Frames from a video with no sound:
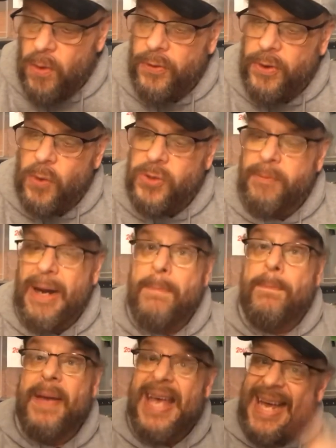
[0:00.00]
those are my
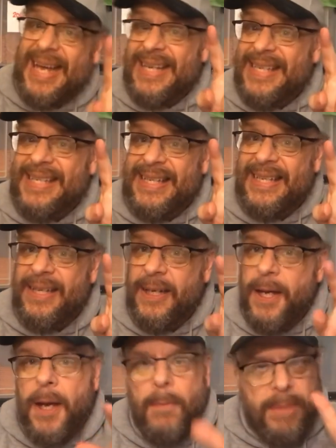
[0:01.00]
picks,
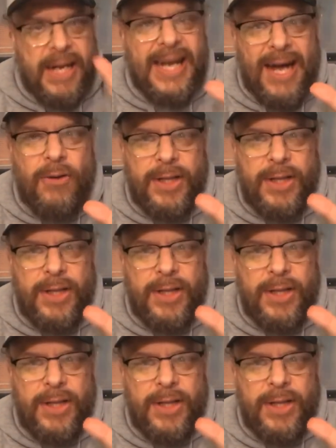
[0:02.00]
but now